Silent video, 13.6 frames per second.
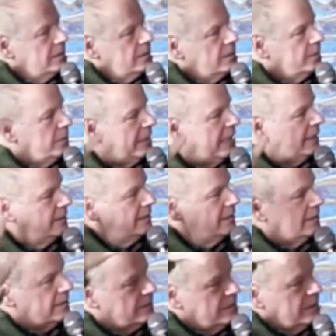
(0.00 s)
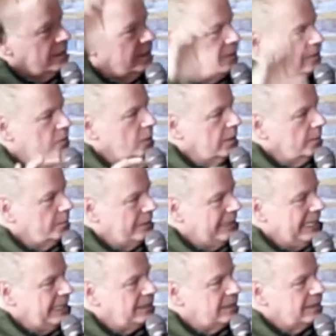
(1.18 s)
Plant, seed, soil,
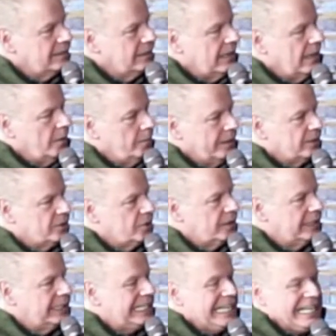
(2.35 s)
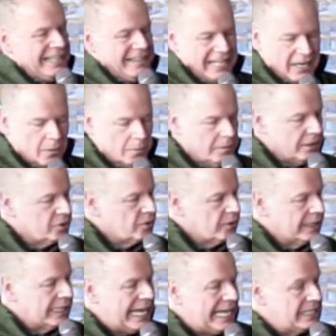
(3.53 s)
plant, the outpicturing. That
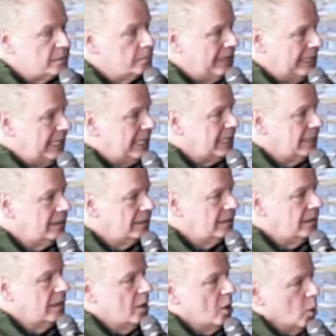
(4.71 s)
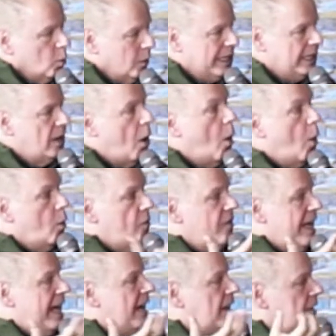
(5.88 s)
outpicturing has meaning. We hold
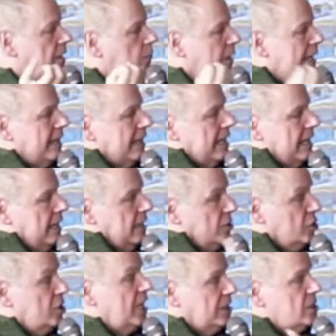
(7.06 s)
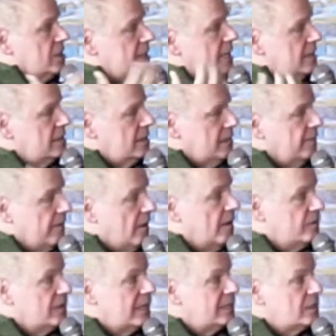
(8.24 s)
that. It changes us. It
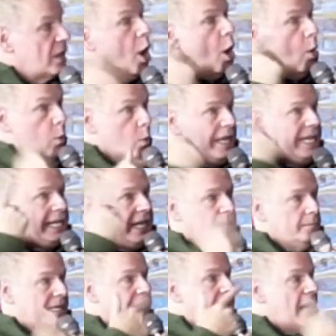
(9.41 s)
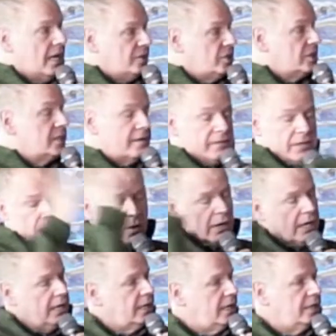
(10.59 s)
evolves us. We can be conscious of it or
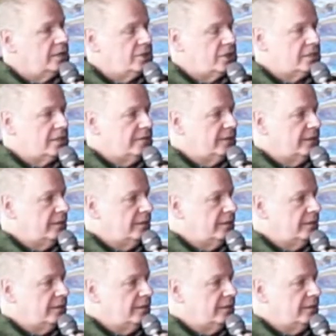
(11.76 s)
unconscious of it.